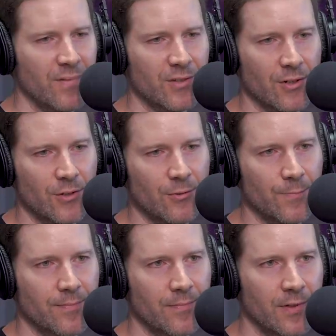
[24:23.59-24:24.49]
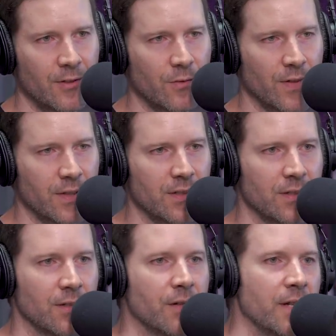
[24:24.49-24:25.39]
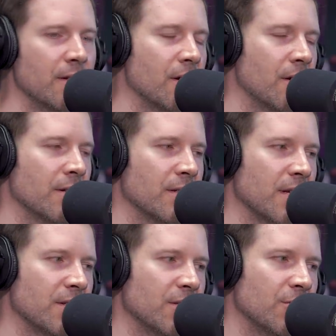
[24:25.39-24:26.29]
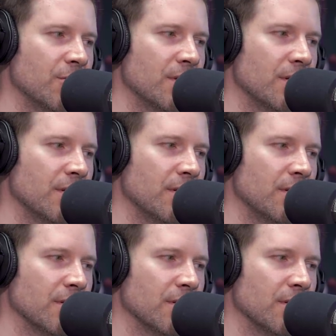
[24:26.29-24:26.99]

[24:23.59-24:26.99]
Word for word: so you know, Vince is a great artist that's doing it.